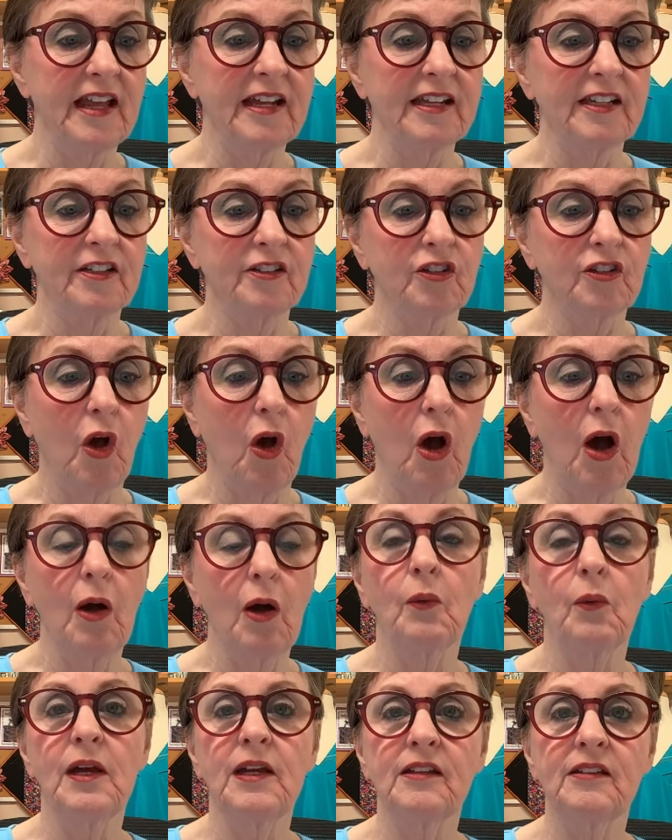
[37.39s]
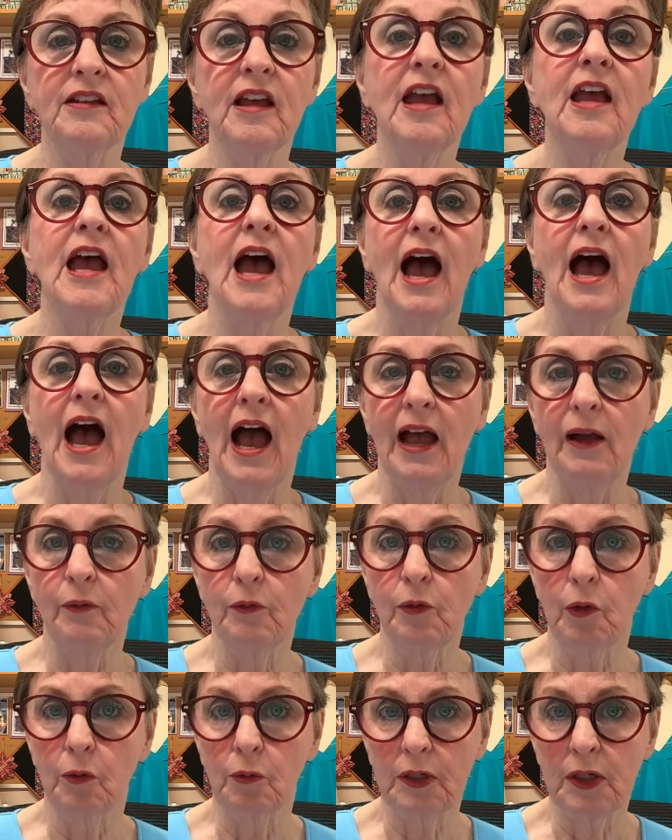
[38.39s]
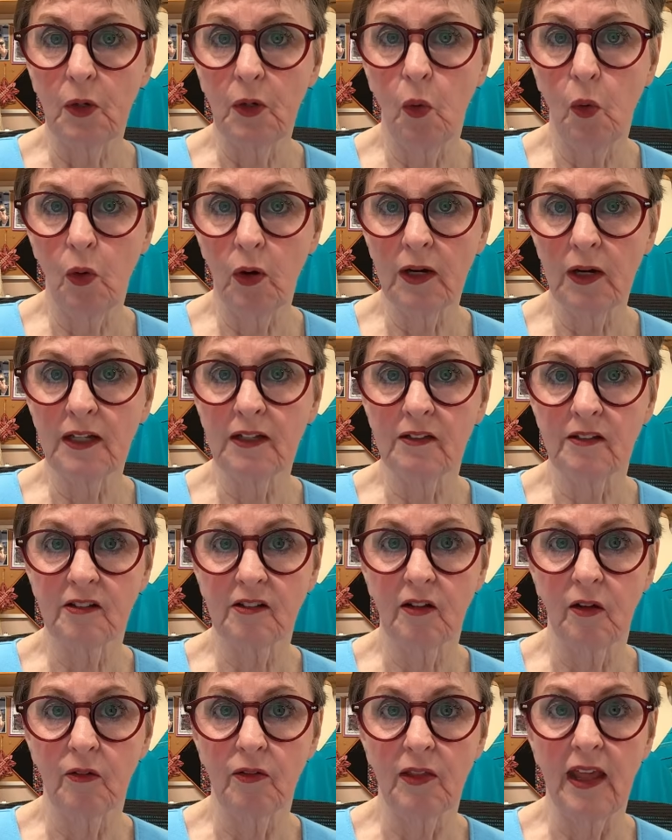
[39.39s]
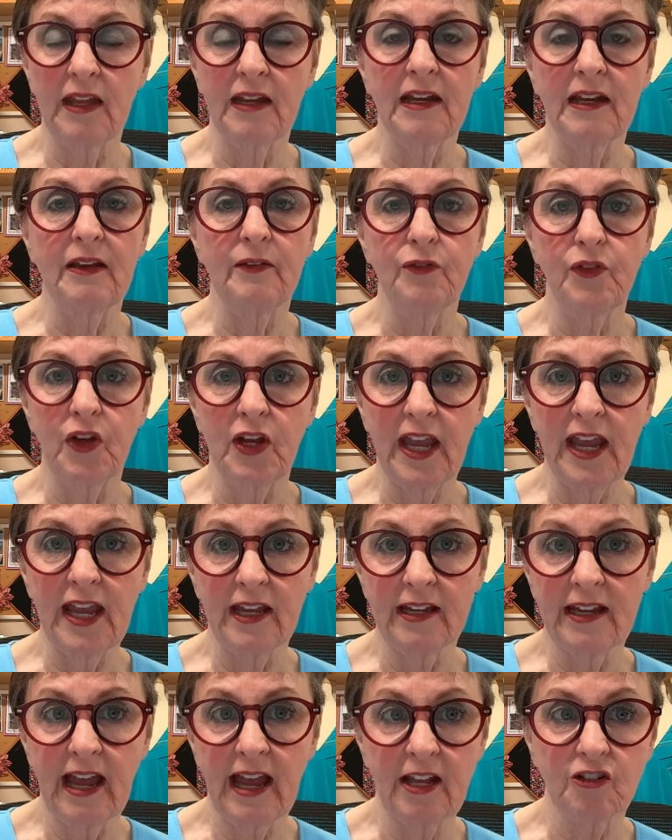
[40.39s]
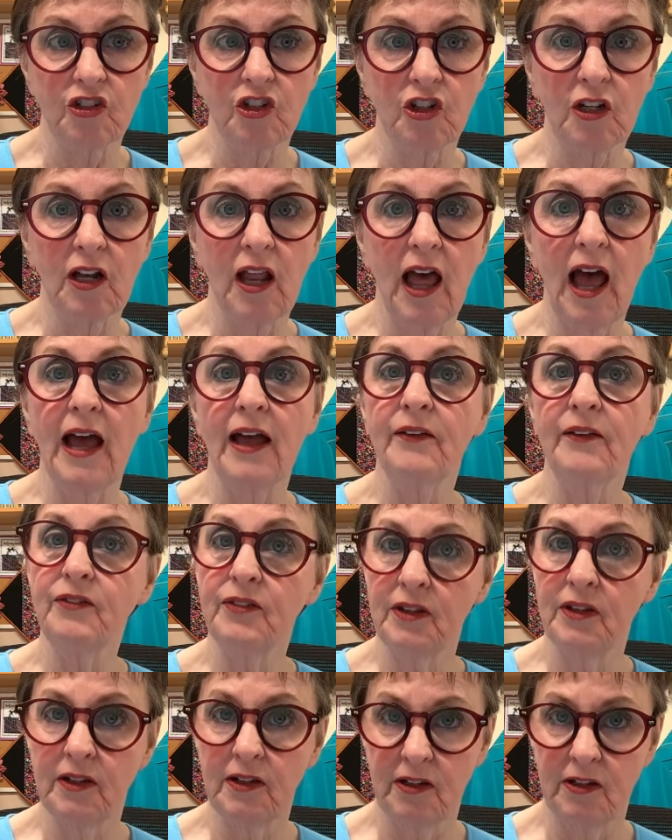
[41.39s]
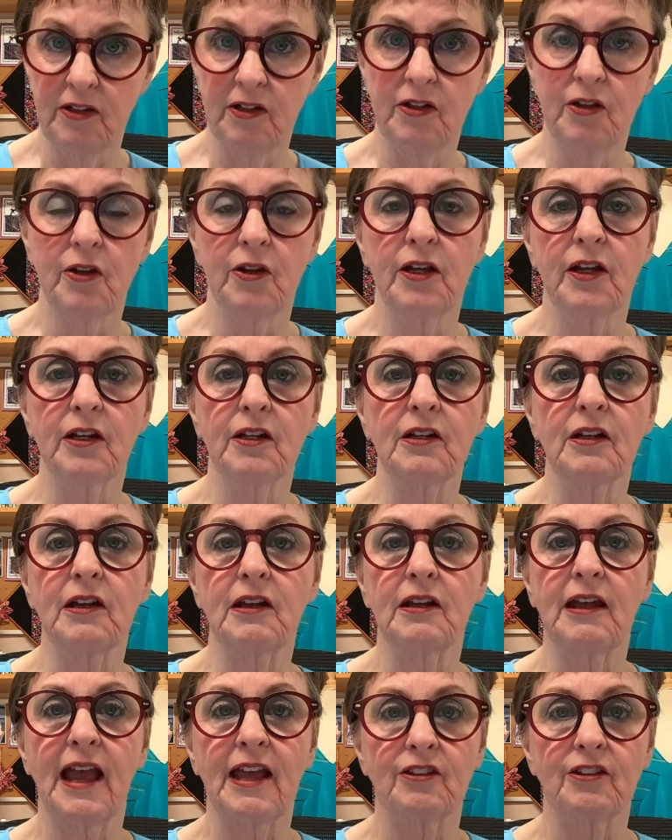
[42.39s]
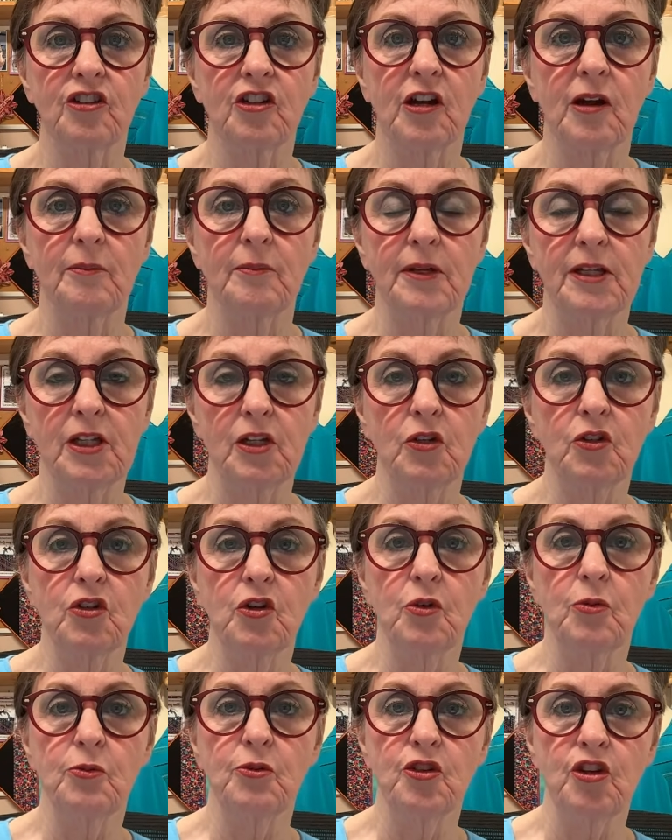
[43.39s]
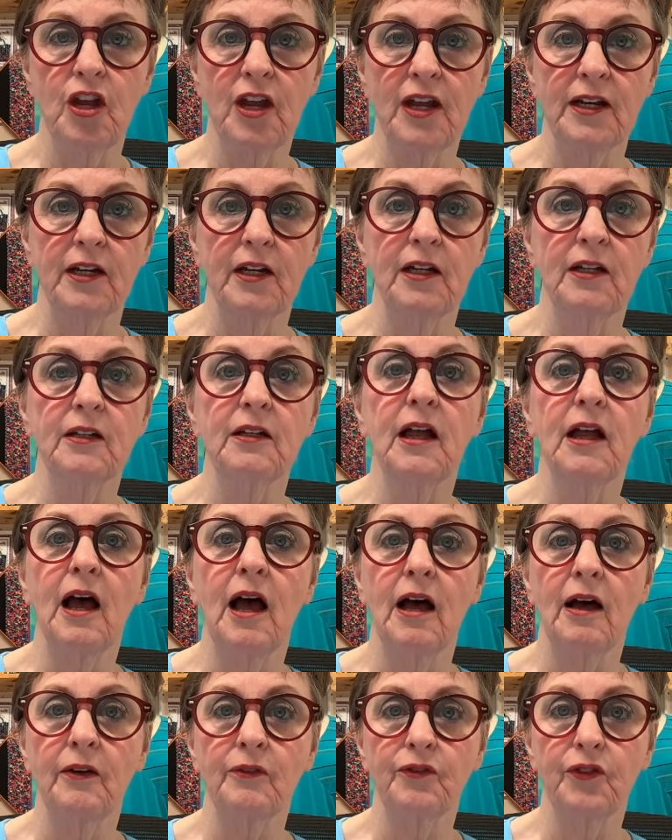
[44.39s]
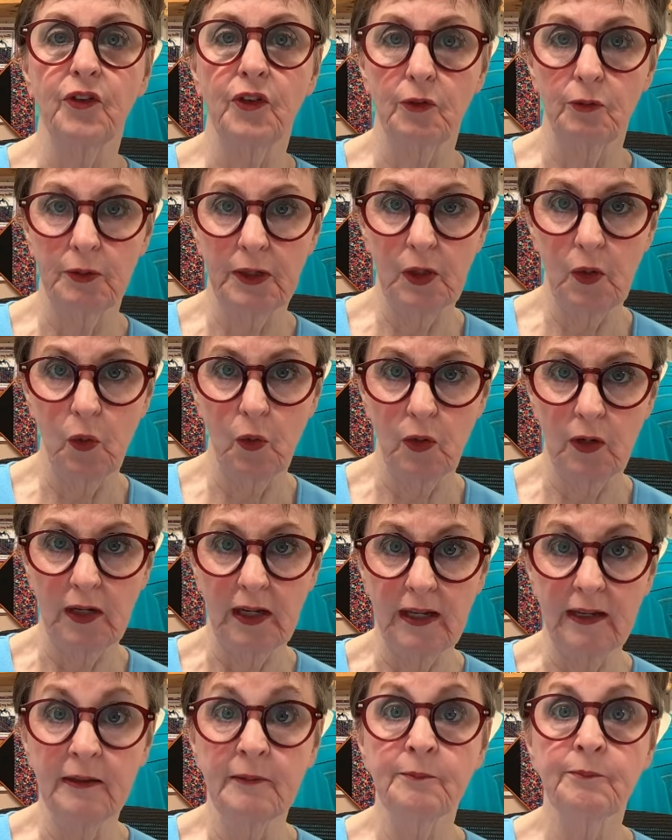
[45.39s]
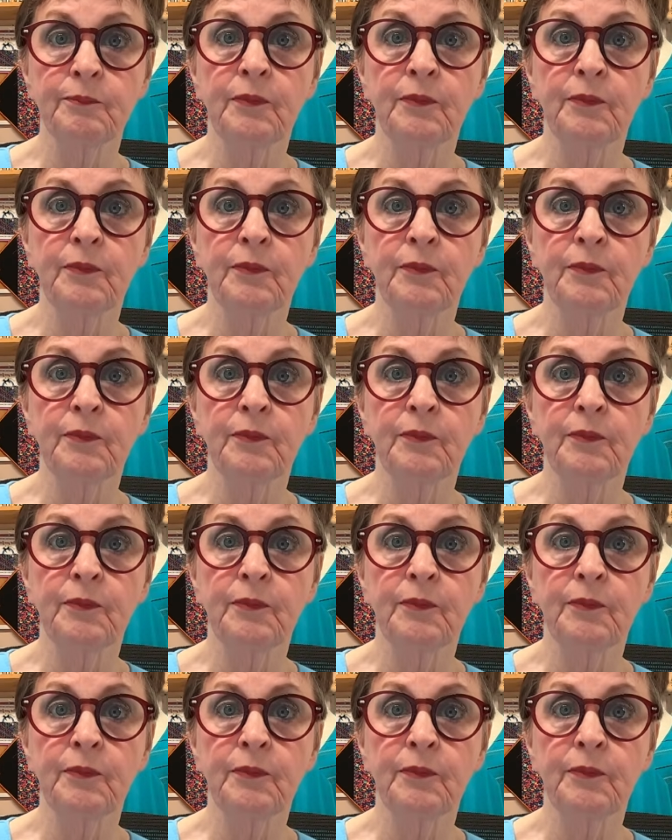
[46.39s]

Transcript: And as always, I will record it so that if you can't catch it live, you can catch it on my YouTube channel for the recording.